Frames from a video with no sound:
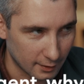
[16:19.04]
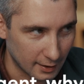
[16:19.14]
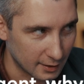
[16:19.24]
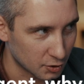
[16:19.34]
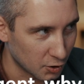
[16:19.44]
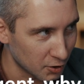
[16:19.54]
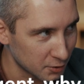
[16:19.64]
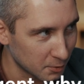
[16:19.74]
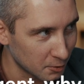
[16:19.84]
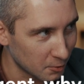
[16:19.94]
Is
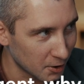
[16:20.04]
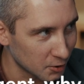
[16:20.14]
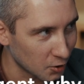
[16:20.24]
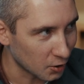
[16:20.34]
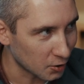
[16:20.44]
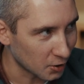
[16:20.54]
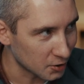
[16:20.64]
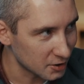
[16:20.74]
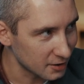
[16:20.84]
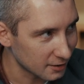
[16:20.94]
gospel work not
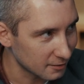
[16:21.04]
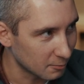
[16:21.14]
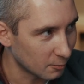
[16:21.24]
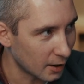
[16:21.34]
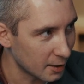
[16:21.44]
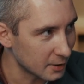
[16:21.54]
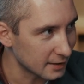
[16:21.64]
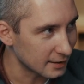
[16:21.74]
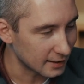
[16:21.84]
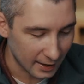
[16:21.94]
urgent? Why
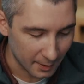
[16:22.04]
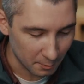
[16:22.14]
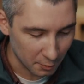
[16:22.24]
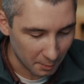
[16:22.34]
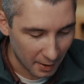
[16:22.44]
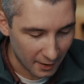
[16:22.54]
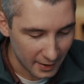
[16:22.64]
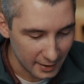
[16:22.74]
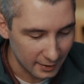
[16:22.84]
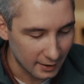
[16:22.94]
waste the time
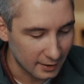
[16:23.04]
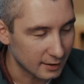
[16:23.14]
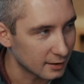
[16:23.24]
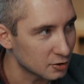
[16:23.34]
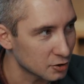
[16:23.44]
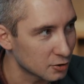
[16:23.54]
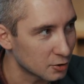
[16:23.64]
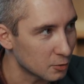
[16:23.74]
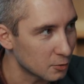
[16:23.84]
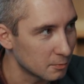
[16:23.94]
preparing and just
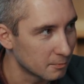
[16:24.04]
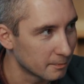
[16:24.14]
go?